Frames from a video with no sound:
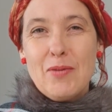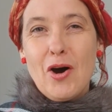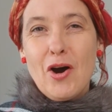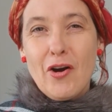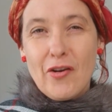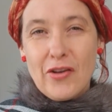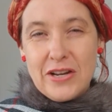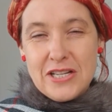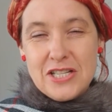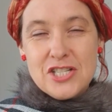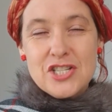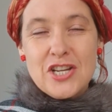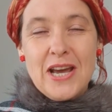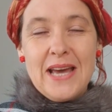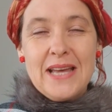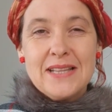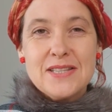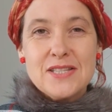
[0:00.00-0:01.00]
orange
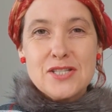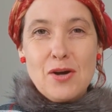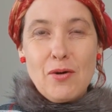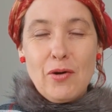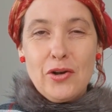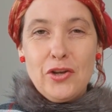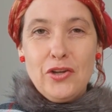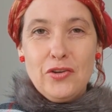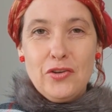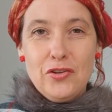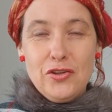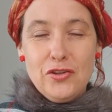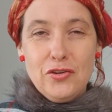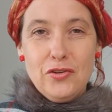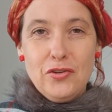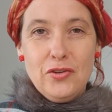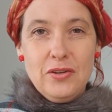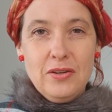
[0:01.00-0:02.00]
and so on,
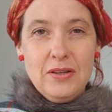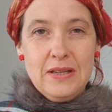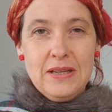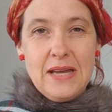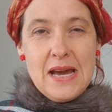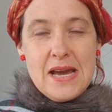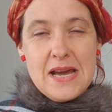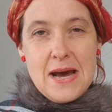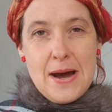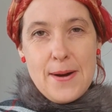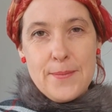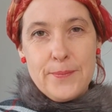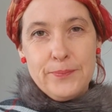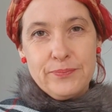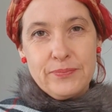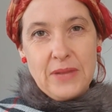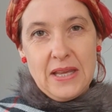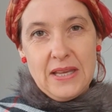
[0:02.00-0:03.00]
you
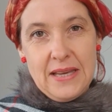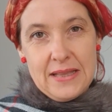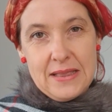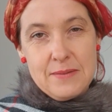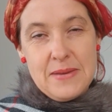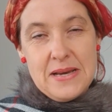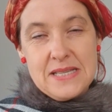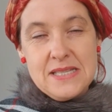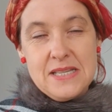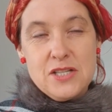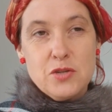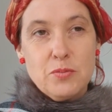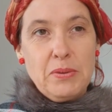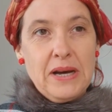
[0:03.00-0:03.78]
get the message.